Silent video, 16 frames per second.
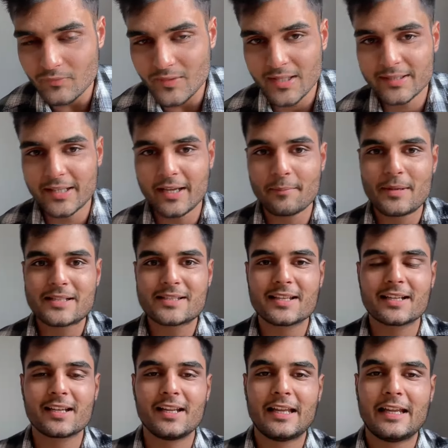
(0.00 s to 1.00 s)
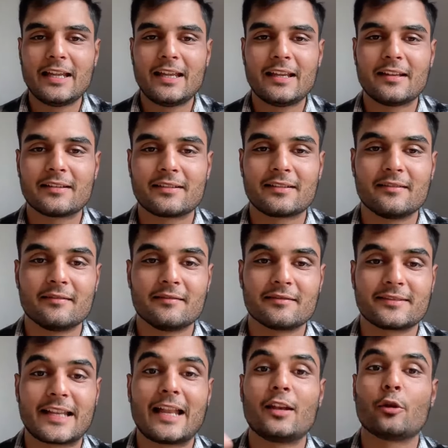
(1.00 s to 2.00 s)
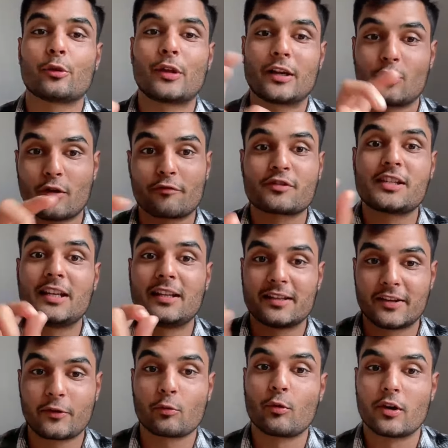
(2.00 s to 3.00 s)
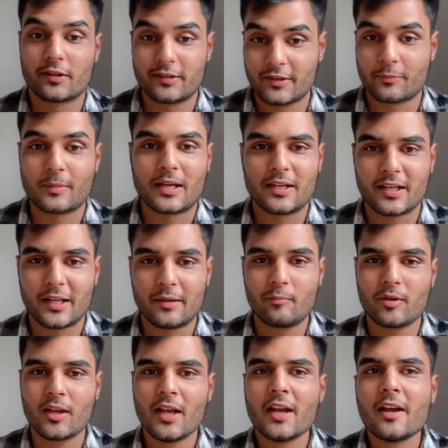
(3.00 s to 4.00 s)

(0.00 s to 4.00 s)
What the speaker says: they basically tell you that you have seen this word this many times,